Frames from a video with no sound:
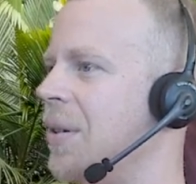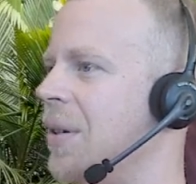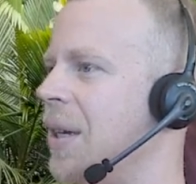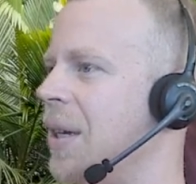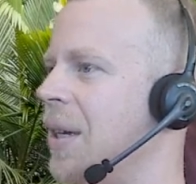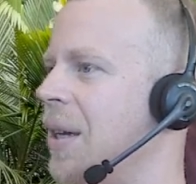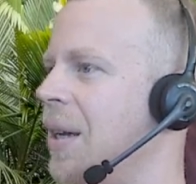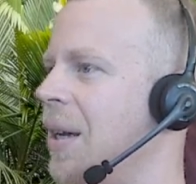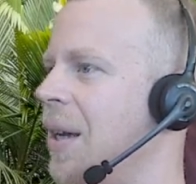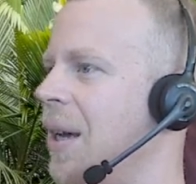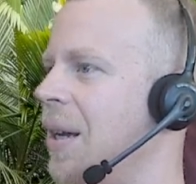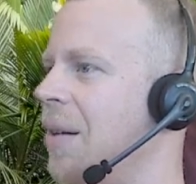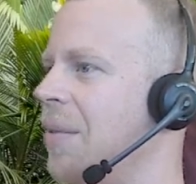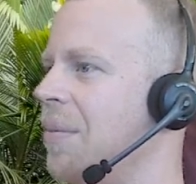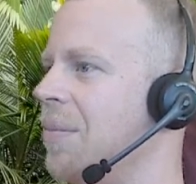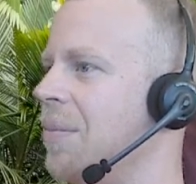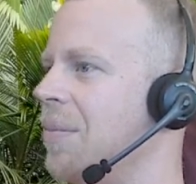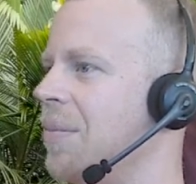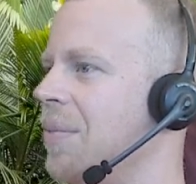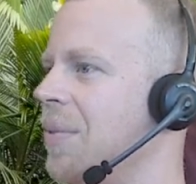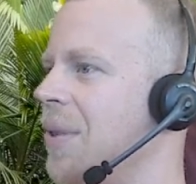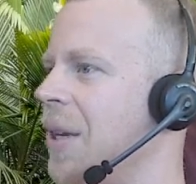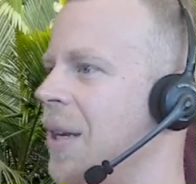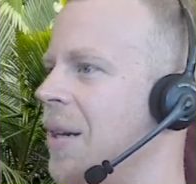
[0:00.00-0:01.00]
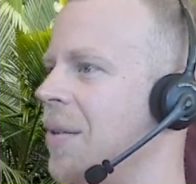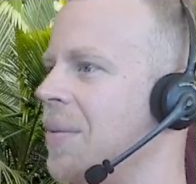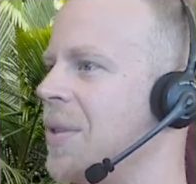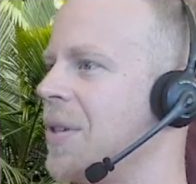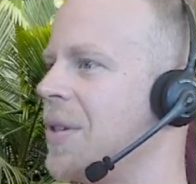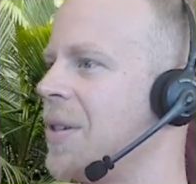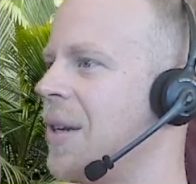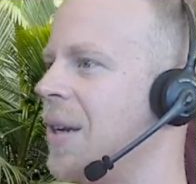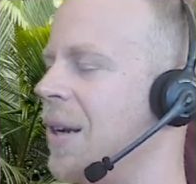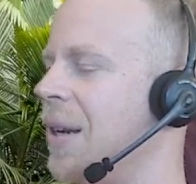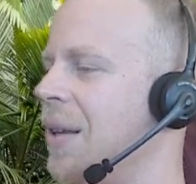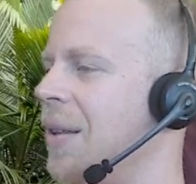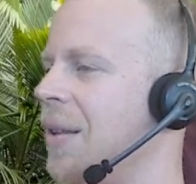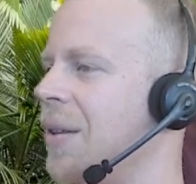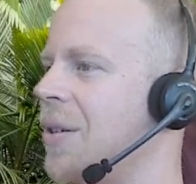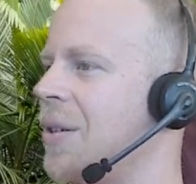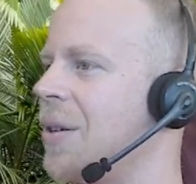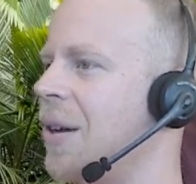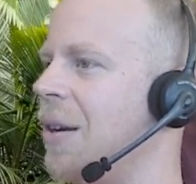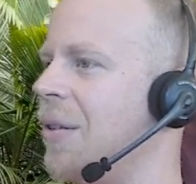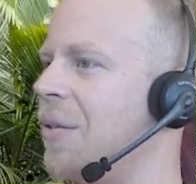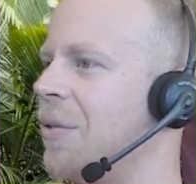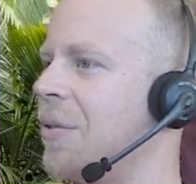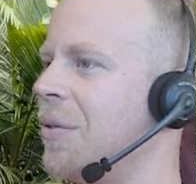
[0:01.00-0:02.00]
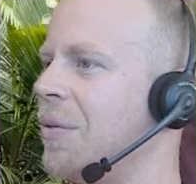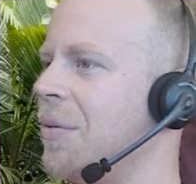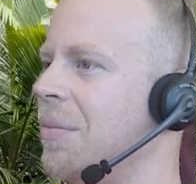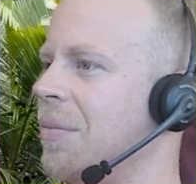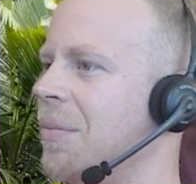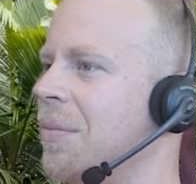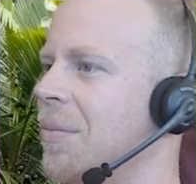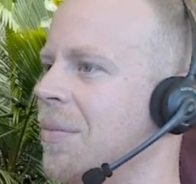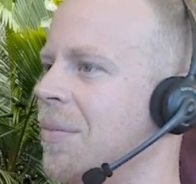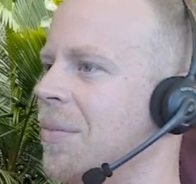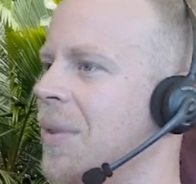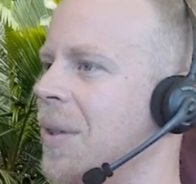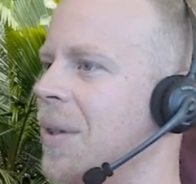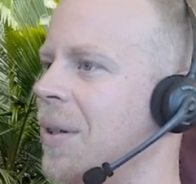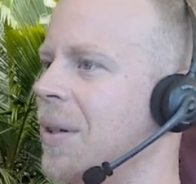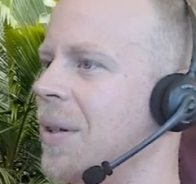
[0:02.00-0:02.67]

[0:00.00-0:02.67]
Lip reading: yeah, Adam is saying in the chat room.